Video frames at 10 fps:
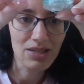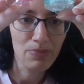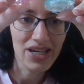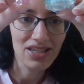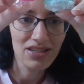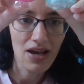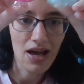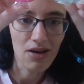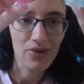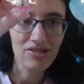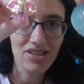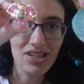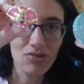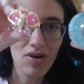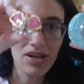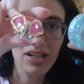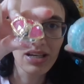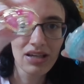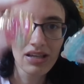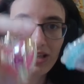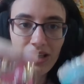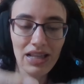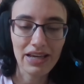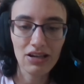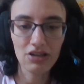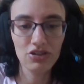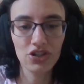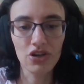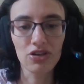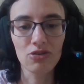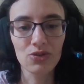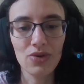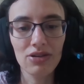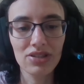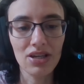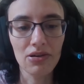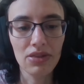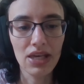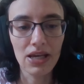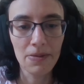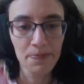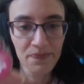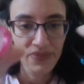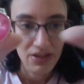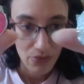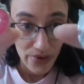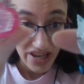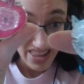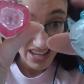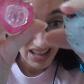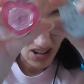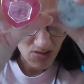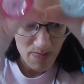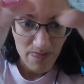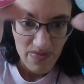bit, whereas this one, like, I can show you as well. So where the little